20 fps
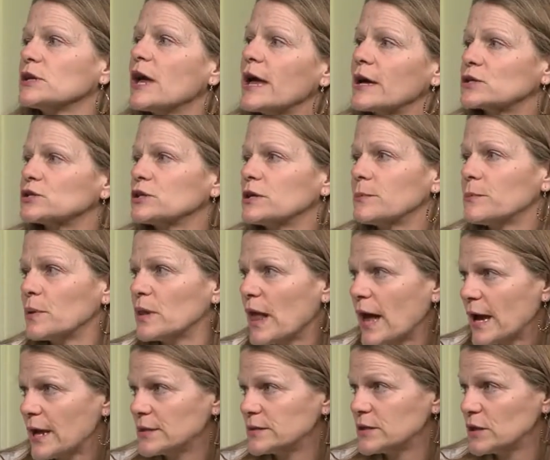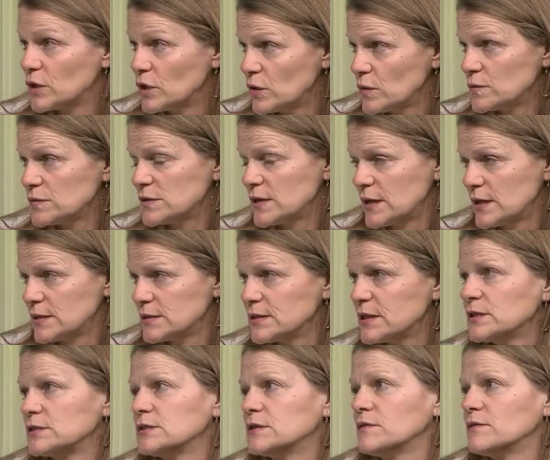actually applied to use the
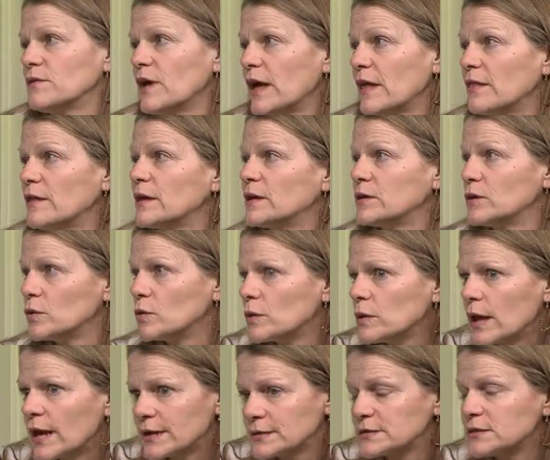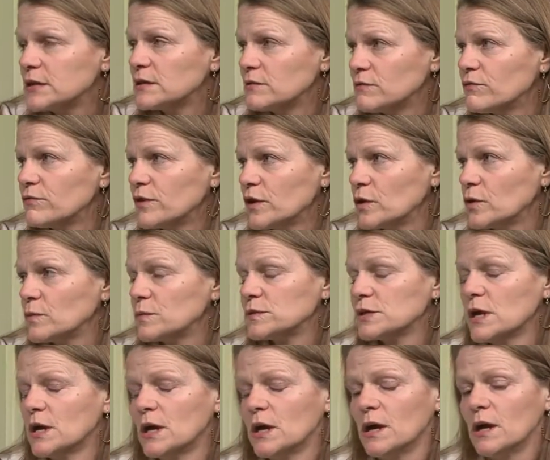incentive and then utilized it and filmed.